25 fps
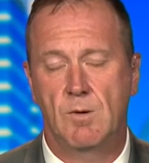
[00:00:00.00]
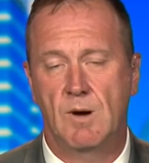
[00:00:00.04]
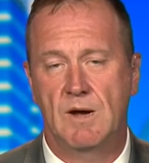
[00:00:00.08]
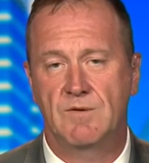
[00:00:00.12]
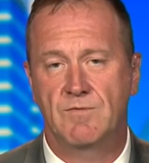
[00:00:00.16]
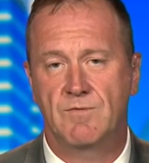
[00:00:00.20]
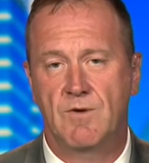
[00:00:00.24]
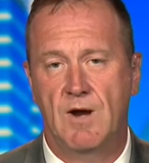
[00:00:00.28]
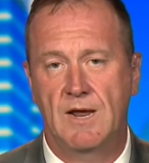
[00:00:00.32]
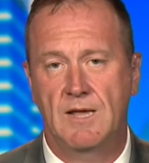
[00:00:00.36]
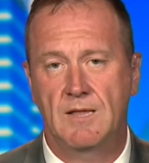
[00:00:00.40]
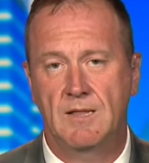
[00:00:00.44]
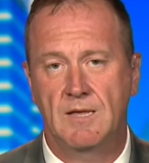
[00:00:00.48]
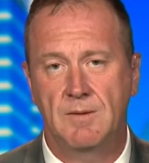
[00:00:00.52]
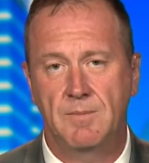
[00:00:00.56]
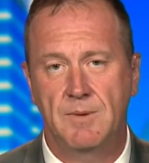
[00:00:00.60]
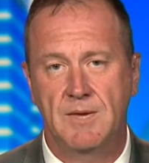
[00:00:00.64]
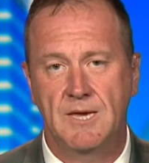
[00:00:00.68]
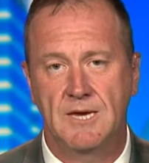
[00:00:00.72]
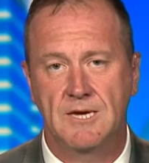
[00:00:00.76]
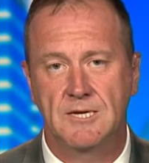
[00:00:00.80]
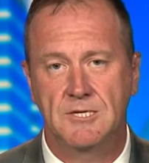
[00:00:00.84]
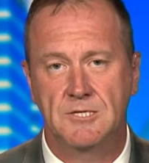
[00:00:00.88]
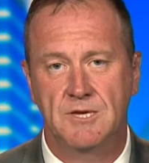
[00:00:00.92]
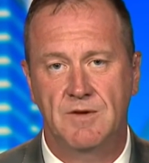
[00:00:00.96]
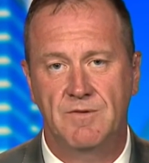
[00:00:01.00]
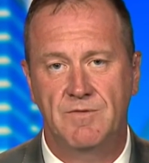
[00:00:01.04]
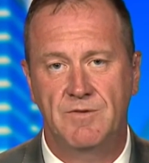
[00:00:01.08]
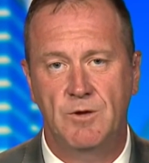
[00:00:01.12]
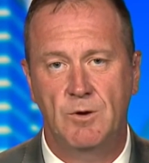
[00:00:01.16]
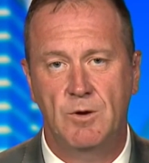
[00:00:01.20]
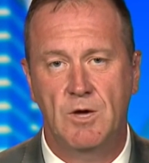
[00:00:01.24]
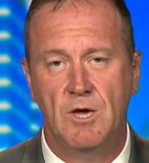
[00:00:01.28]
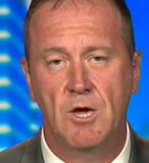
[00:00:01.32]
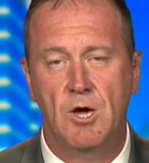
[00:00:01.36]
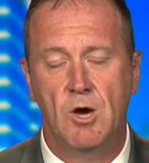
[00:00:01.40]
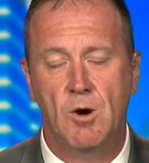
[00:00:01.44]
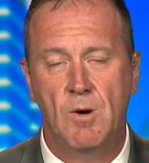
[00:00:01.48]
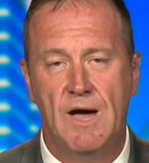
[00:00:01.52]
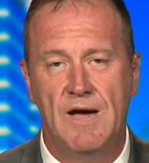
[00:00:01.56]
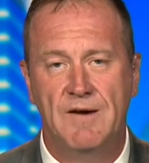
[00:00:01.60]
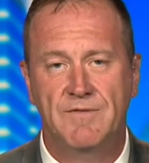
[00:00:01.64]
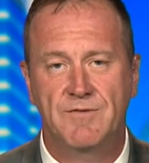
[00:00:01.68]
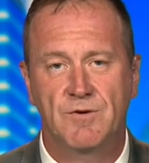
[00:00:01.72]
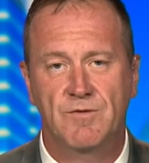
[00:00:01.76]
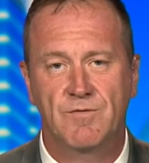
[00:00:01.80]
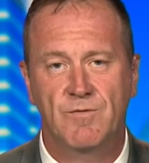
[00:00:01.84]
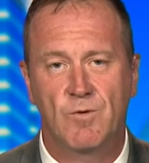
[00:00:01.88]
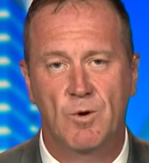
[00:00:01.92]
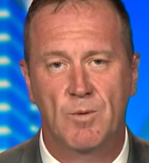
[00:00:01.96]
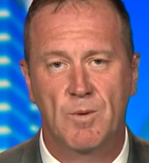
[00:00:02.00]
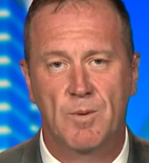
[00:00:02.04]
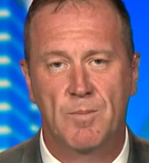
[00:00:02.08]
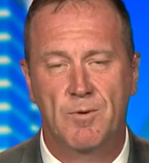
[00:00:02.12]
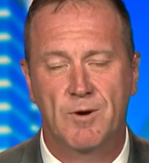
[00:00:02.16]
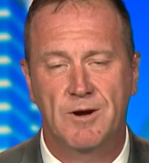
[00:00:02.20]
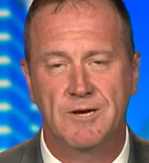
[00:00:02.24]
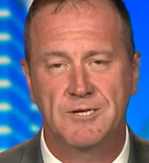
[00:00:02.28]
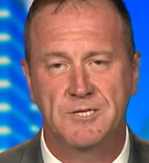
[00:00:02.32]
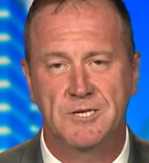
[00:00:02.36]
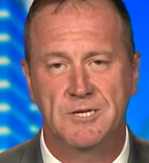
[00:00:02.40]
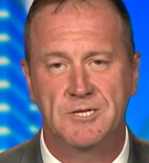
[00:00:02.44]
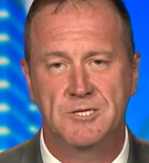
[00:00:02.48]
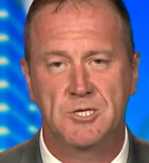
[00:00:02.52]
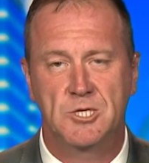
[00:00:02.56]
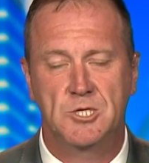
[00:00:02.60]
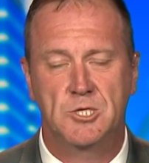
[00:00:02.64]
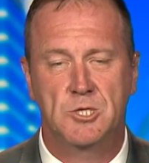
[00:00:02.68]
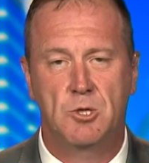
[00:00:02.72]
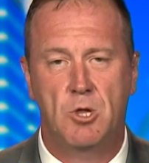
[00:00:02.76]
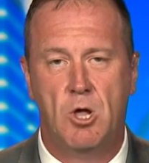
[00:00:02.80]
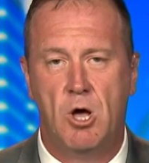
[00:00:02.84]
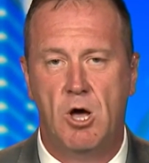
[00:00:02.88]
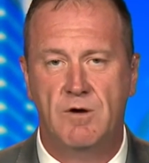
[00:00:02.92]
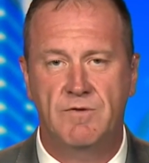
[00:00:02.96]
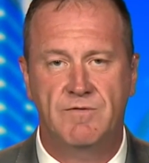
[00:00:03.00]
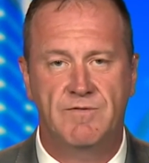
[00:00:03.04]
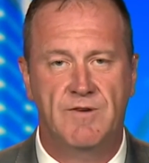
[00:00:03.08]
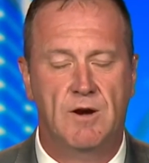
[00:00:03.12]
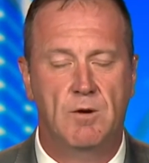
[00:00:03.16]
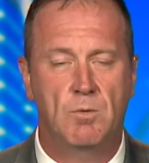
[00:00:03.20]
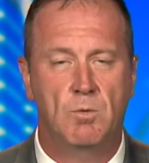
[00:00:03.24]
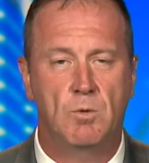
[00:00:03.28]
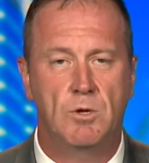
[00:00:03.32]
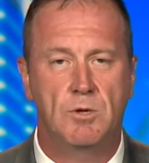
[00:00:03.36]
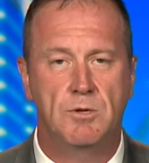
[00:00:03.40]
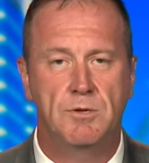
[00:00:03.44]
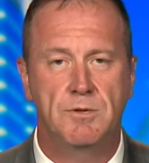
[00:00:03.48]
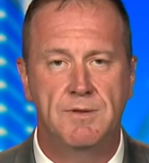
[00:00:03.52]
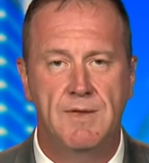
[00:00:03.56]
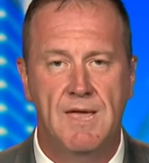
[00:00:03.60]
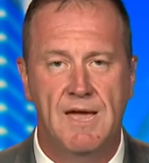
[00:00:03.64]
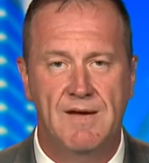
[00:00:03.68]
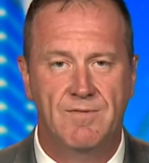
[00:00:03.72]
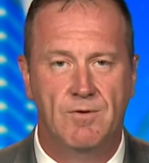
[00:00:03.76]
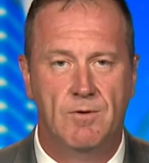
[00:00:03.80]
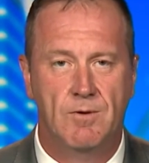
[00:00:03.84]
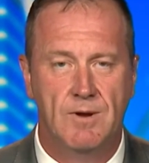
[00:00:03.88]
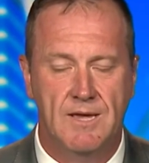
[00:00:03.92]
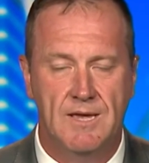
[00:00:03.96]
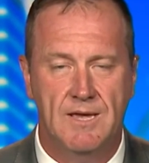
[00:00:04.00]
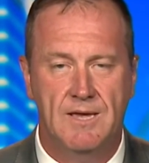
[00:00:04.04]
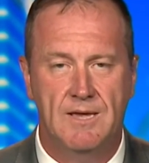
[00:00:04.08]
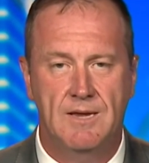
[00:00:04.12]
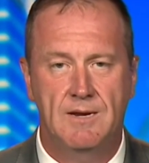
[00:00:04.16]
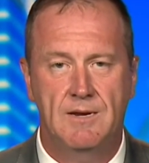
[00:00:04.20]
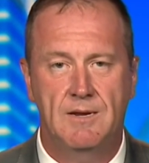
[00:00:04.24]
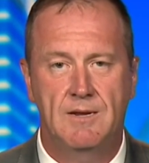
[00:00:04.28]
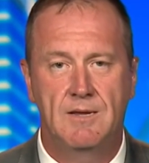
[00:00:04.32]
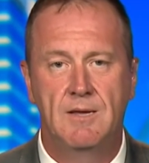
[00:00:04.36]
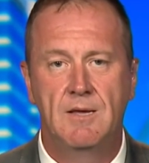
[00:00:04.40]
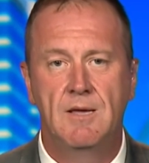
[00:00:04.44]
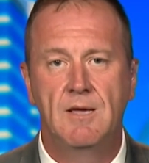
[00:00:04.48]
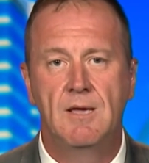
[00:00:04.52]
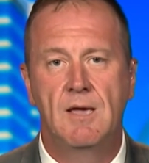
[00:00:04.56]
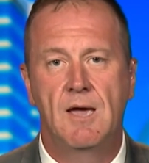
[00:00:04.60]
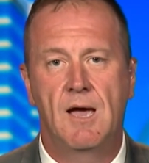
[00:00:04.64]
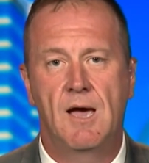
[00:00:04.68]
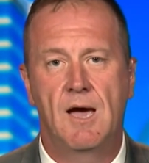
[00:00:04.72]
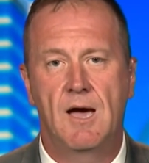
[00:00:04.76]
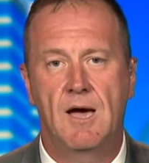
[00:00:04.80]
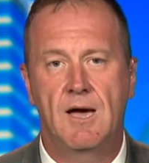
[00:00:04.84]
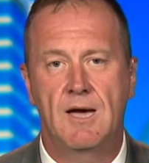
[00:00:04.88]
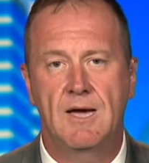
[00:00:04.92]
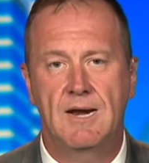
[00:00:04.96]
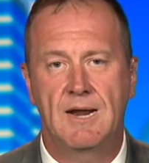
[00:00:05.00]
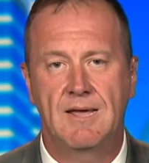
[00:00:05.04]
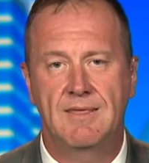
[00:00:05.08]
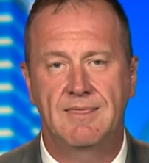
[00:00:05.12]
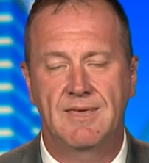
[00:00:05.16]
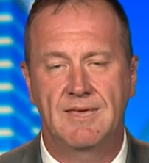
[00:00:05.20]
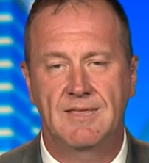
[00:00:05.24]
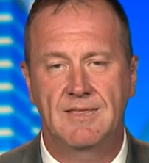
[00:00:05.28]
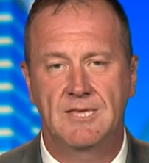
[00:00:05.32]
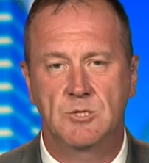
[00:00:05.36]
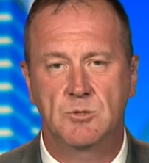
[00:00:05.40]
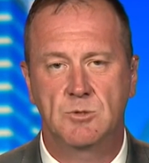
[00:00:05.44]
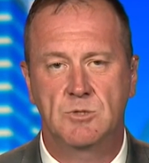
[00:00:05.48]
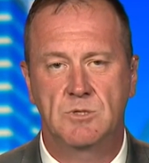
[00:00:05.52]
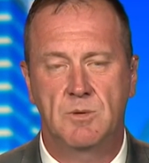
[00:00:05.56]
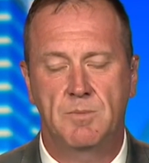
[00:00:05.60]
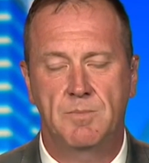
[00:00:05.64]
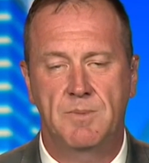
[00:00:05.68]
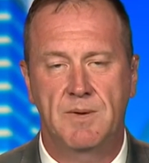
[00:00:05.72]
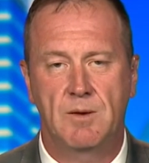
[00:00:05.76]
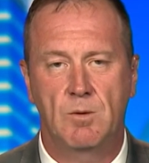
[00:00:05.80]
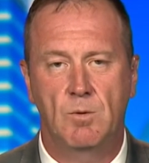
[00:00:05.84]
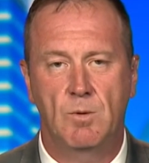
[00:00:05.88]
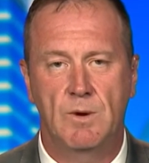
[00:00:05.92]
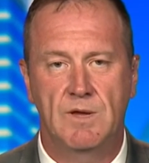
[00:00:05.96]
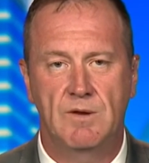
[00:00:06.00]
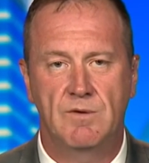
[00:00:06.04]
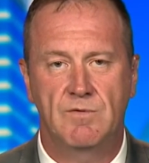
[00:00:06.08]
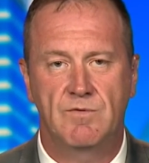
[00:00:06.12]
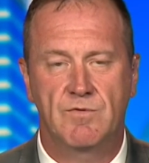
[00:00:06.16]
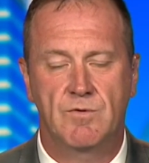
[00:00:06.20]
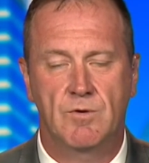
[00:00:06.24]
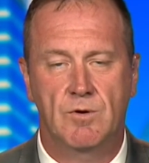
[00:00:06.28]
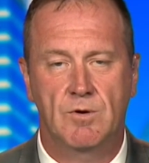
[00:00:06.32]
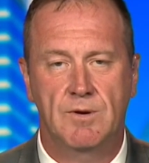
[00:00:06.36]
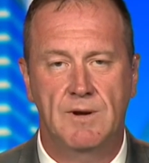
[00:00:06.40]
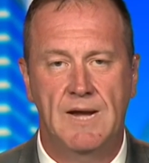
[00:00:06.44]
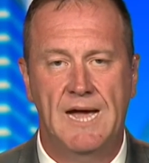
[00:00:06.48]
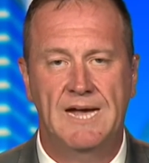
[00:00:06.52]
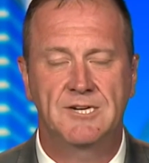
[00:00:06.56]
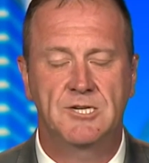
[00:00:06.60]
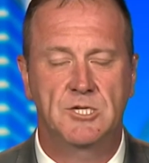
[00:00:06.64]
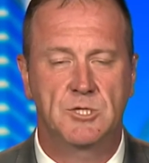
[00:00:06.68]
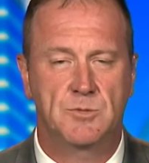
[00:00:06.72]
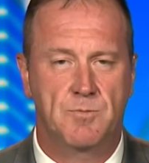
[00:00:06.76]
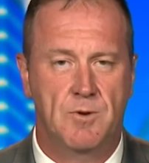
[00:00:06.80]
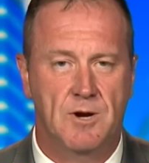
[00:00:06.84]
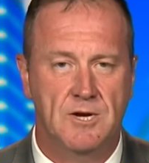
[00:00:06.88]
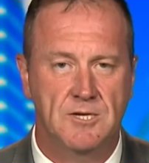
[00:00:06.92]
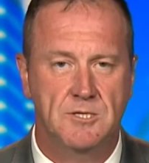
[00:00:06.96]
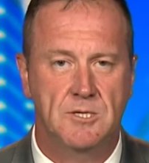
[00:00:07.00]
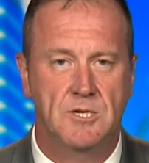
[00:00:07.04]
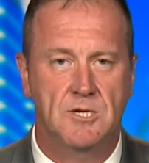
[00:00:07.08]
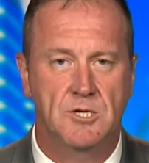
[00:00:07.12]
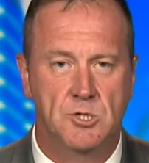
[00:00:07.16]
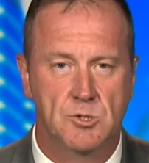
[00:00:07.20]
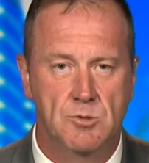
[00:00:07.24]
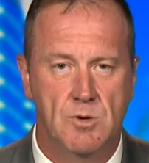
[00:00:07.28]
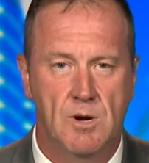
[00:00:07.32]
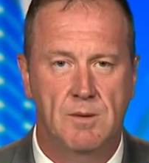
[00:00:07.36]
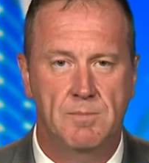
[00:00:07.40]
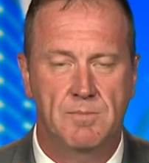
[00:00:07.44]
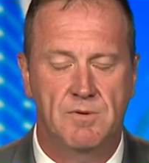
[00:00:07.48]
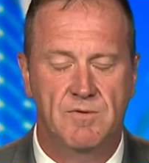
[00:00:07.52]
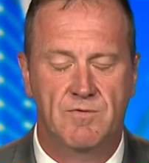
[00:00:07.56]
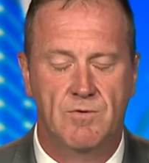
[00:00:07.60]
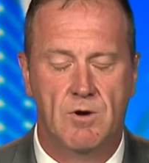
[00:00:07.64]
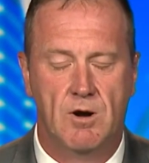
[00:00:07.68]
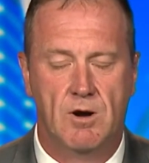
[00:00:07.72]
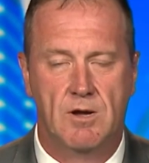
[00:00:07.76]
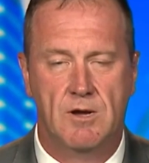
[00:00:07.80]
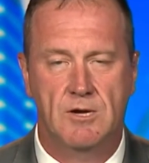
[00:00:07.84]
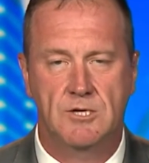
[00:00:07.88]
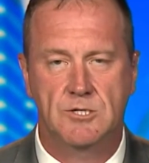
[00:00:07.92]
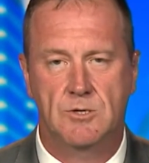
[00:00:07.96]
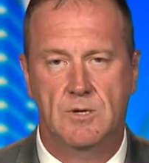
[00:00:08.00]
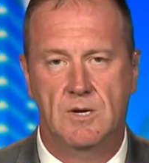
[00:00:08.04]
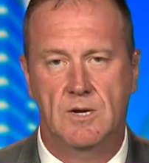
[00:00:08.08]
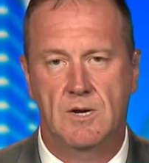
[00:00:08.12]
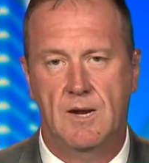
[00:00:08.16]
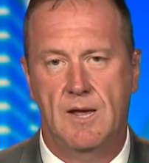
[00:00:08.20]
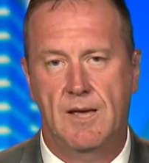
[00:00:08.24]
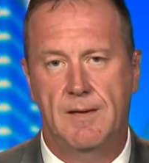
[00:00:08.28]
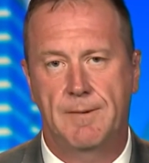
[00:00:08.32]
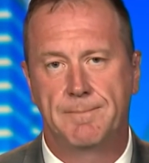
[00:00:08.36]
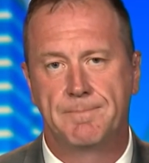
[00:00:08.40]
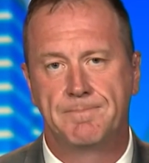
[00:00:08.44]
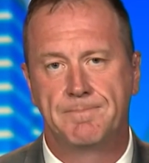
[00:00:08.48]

quite frankly, because if you can go after former presidents, this lawfare will never end. And I think this was a big win for not just President Trump, but for our country today.